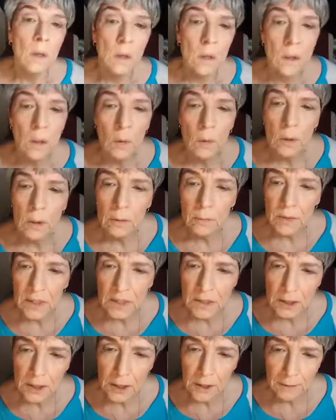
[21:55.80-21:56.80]
You know what I
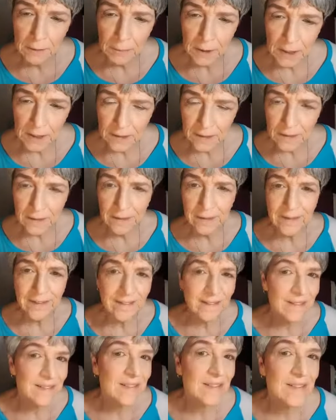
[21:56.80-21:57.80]
mean, Jelly Bean?
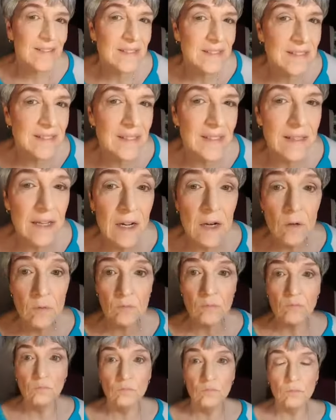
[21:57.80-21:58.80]
See there?
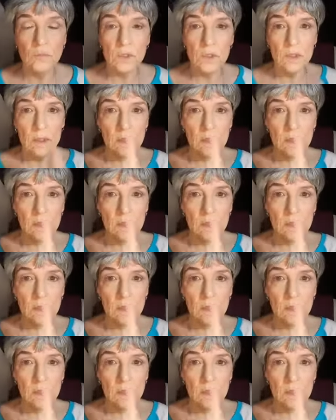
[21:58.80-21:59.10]
Look